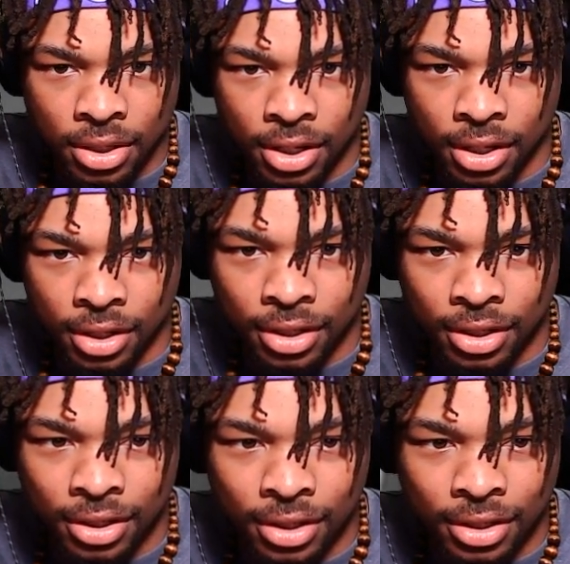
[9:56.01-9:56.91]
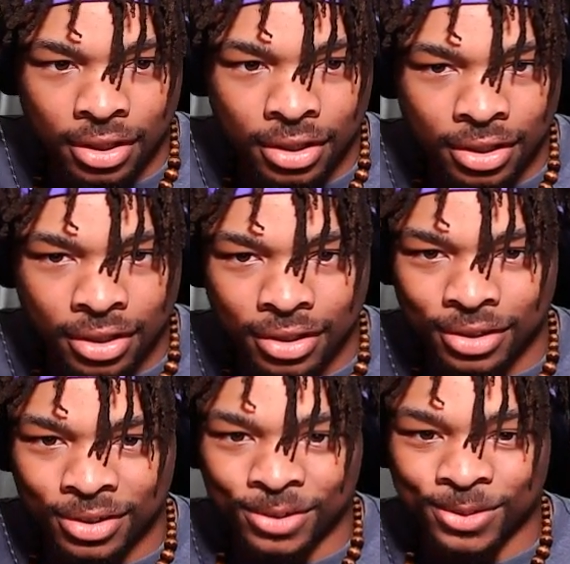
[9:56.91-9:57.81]
Huh
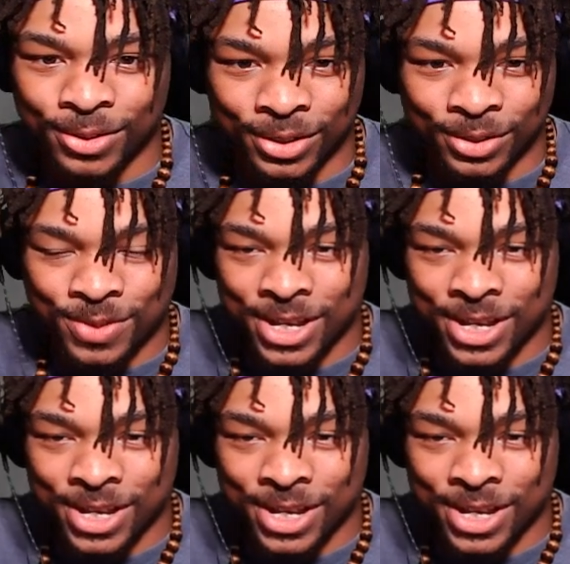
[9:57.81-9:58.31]
hold on.